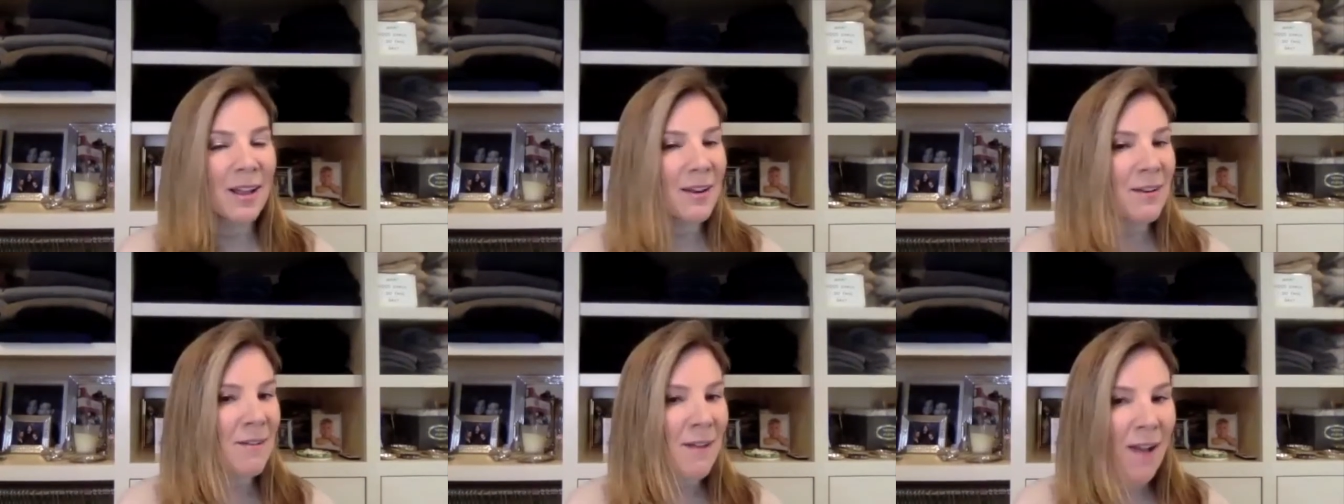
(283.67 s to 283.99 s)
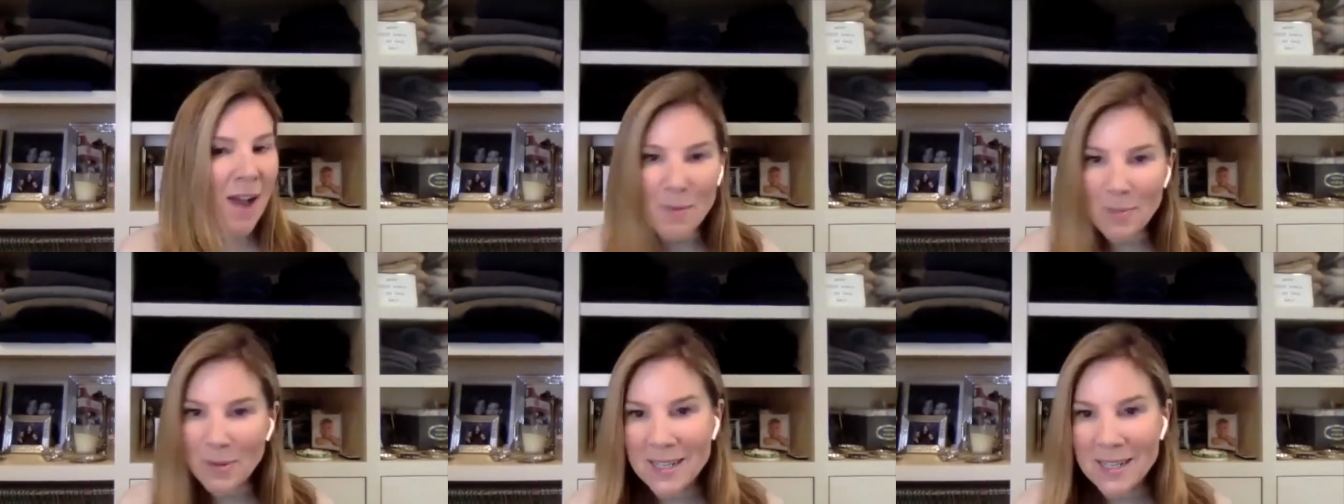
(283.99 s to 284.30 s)

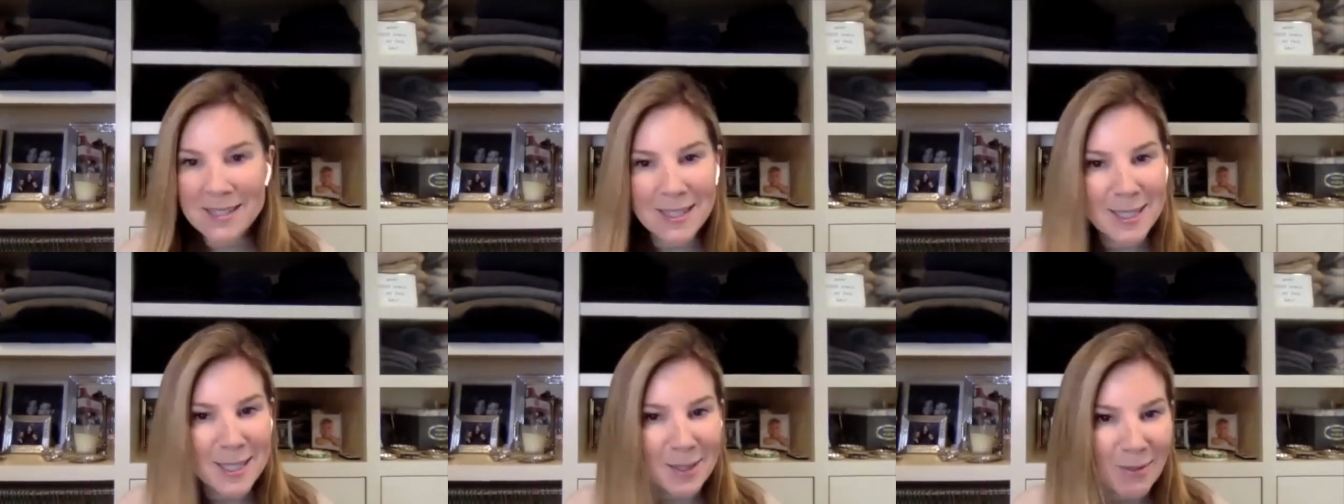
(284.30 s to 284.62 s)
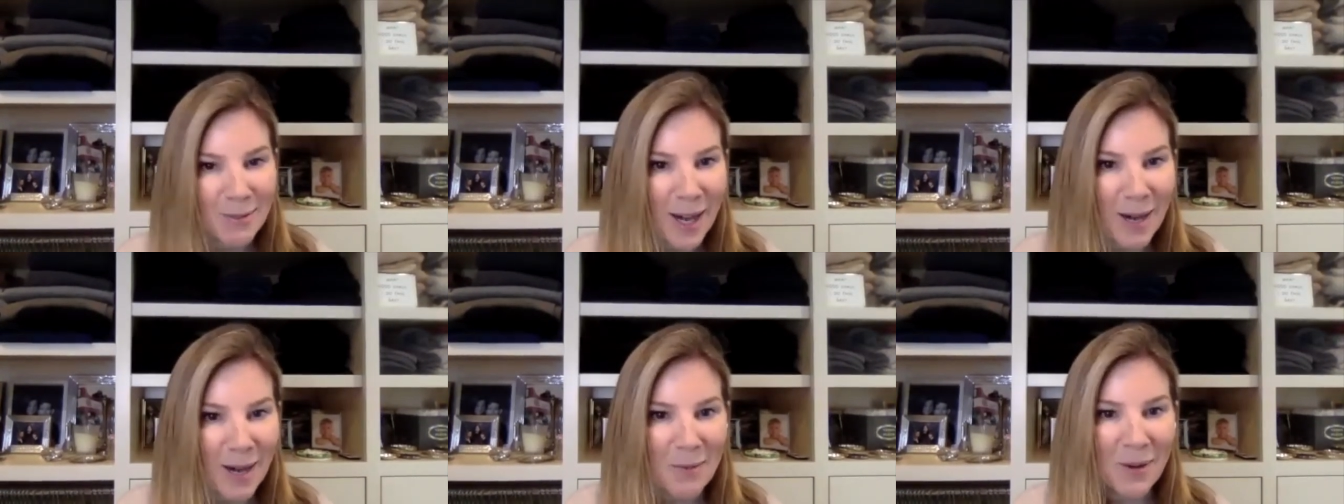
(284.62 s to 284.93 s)
Not because it's the
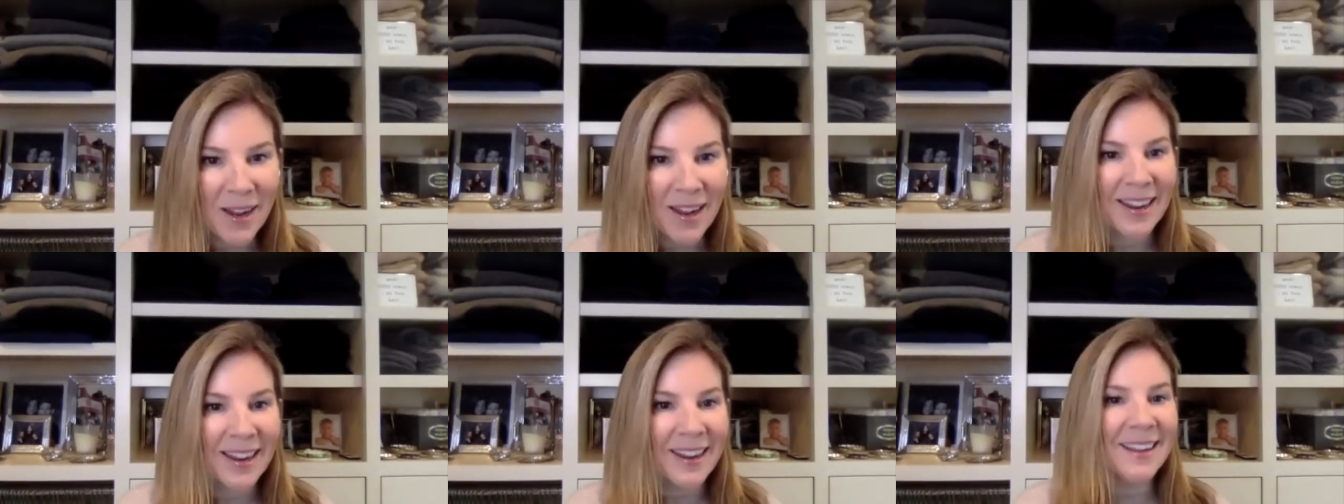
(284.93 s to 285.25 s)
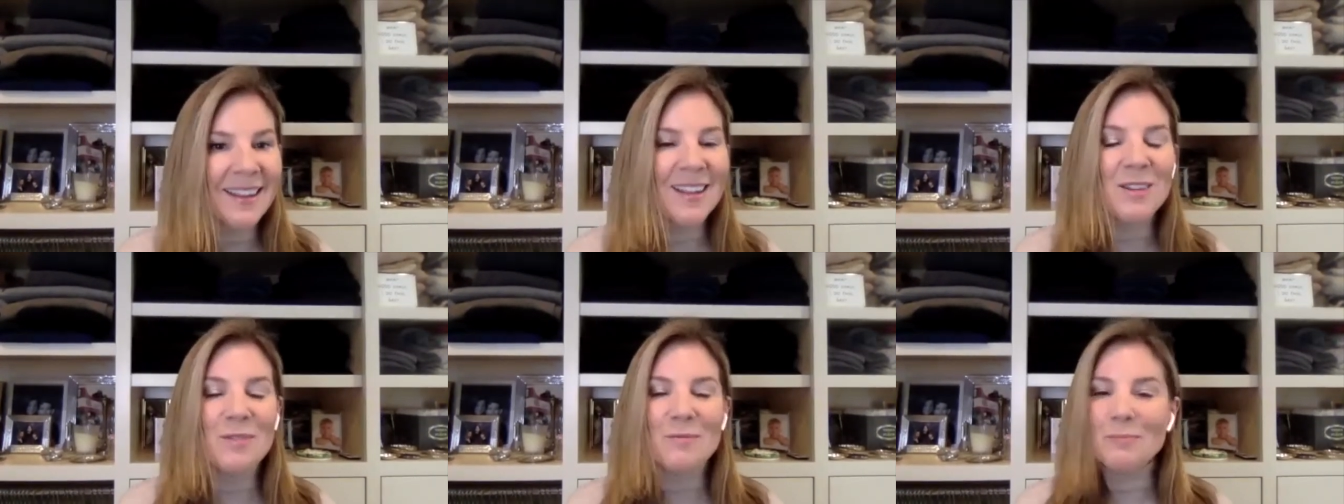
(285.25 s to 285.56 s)
right
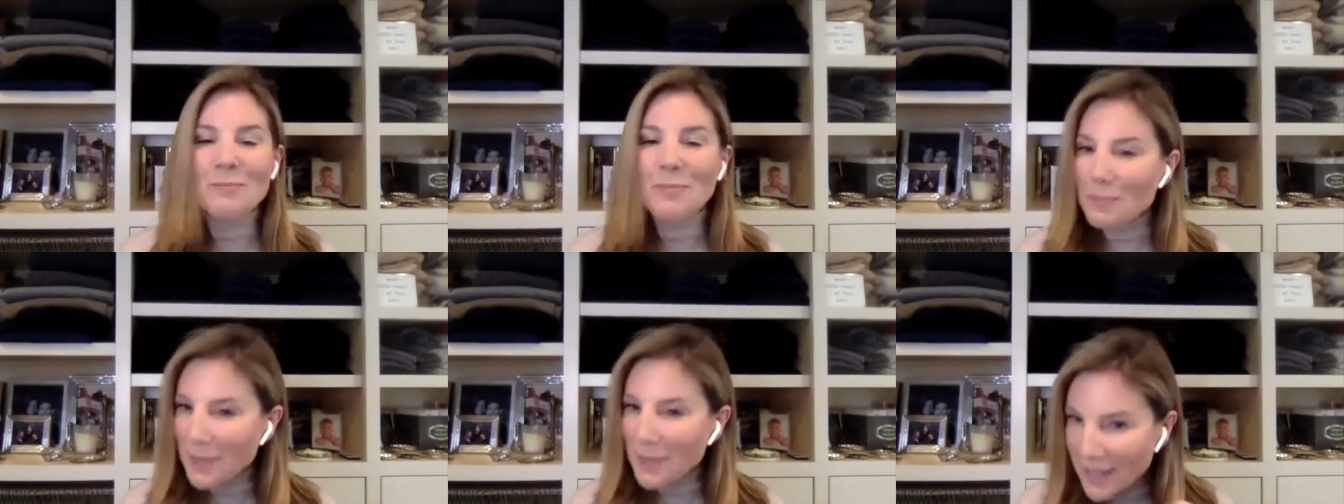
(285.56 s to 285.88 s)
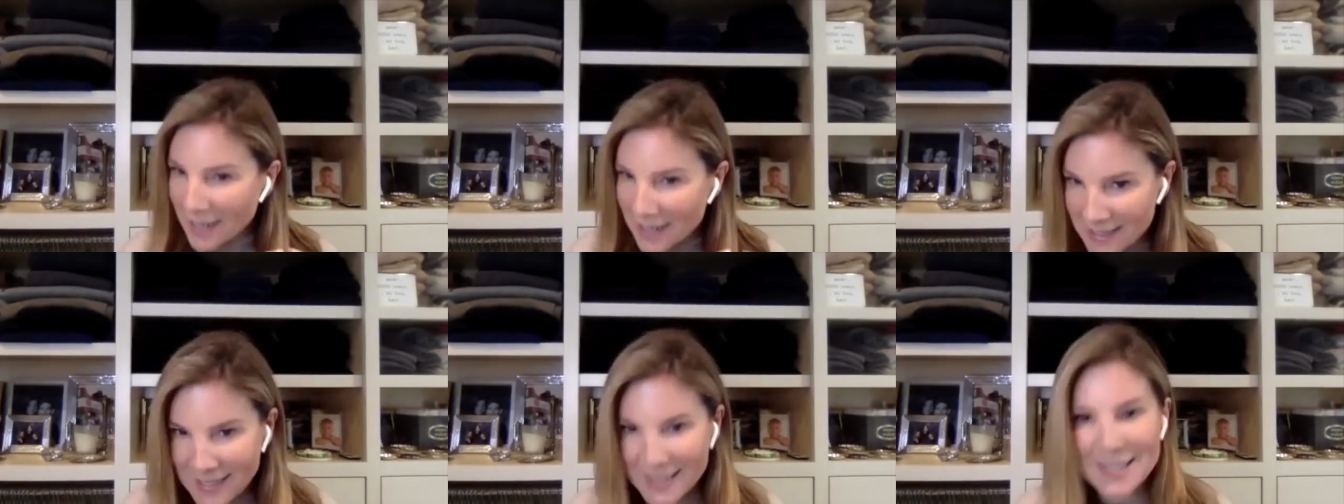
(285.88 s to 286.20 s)
way, but
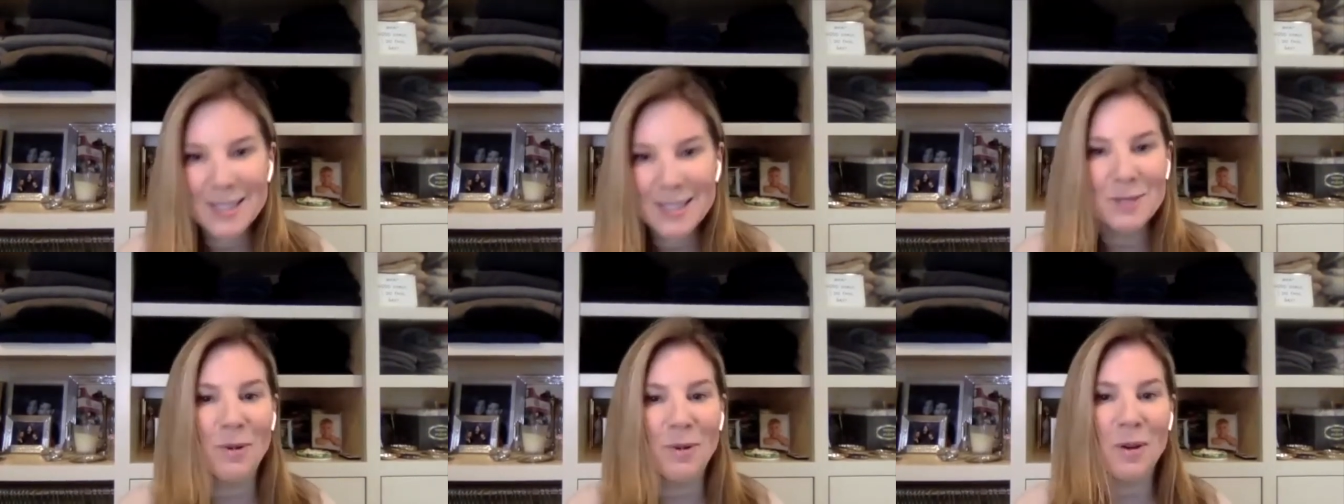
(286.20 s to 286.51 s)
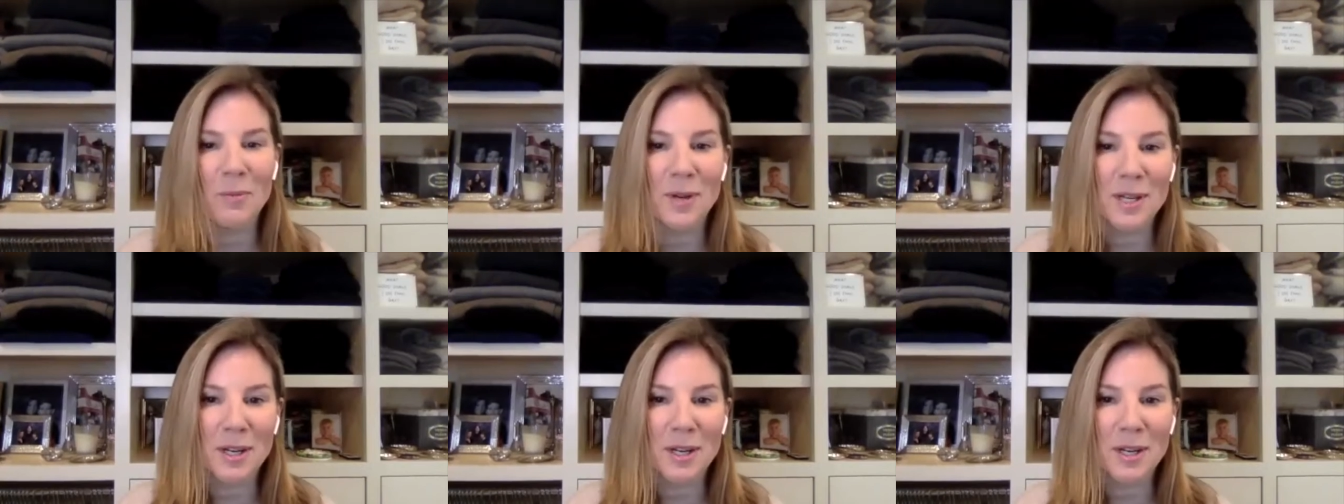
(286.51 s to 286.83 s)
because this is
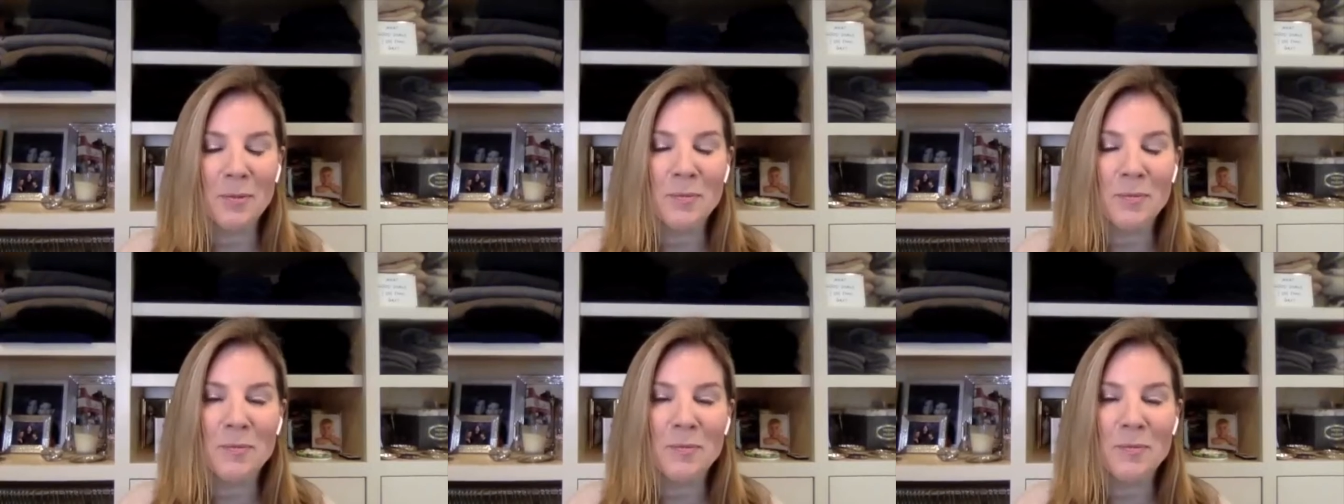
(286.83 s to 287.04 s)
what we do.